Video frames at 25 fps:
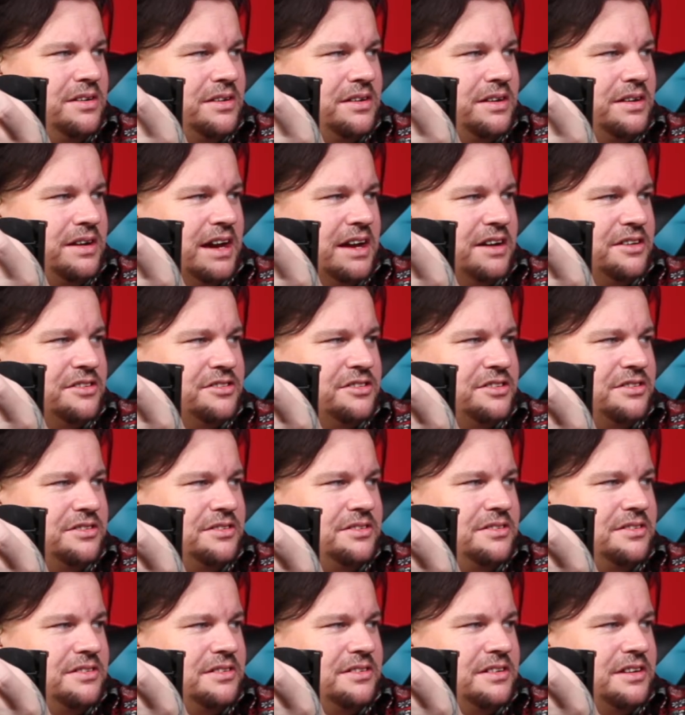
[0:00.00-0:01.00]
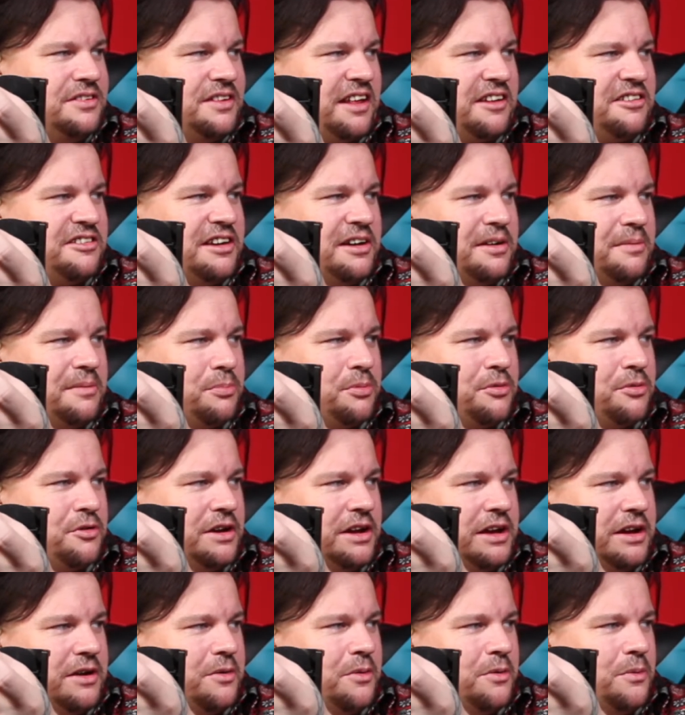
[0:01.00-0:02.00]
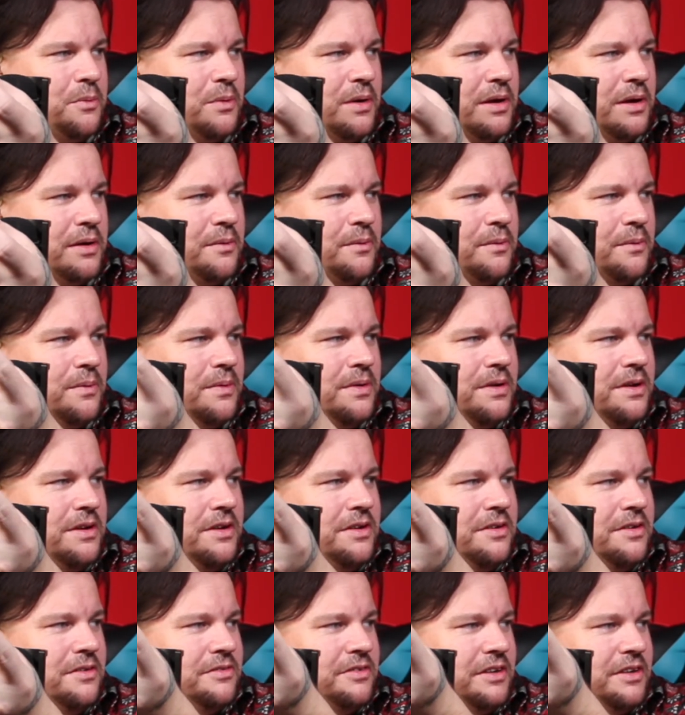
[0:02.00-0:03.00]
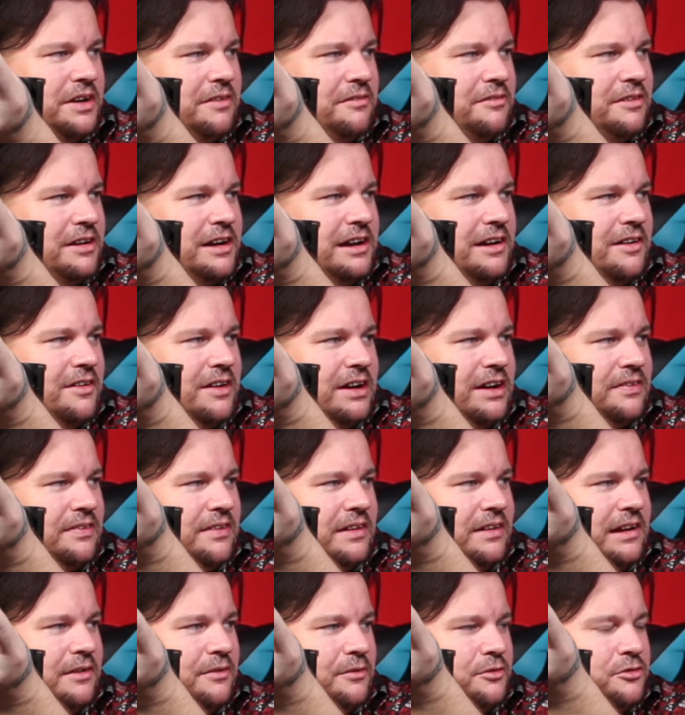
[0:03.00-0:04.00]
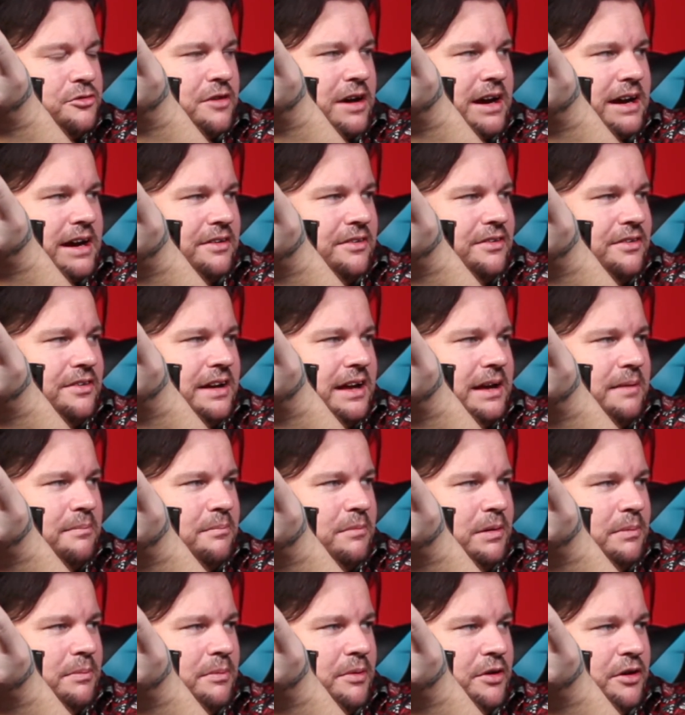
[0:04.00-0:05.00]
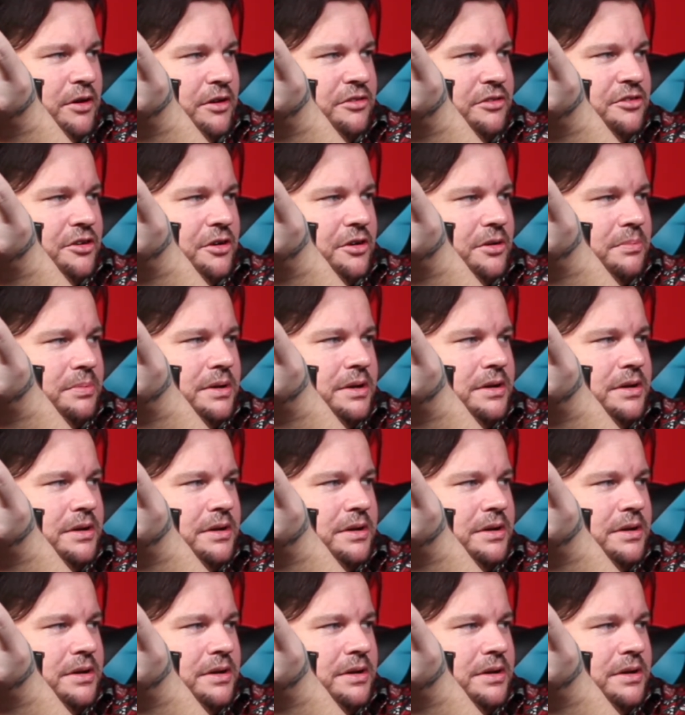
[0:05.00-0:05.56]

Yes, it's actually a pretty cool little thing. I really like the little dragon emblem on her top.